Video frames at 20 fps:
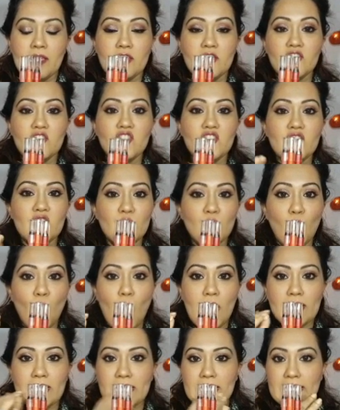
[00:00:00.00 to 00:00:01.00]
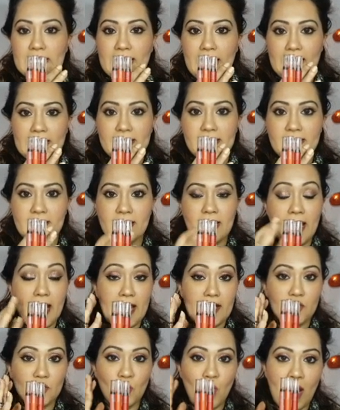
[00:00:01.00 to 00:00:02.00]
It's just one glide
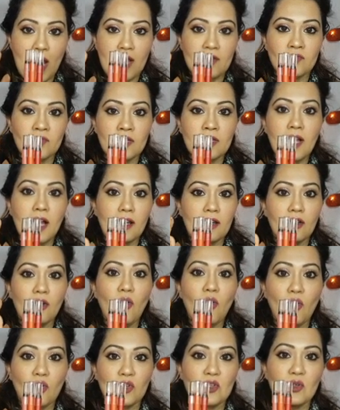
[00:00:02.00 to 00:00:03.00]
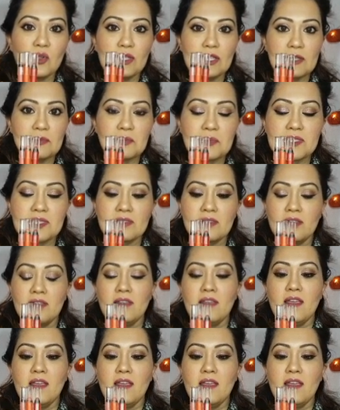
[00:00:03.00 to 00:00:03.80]
and you have the color on your lips.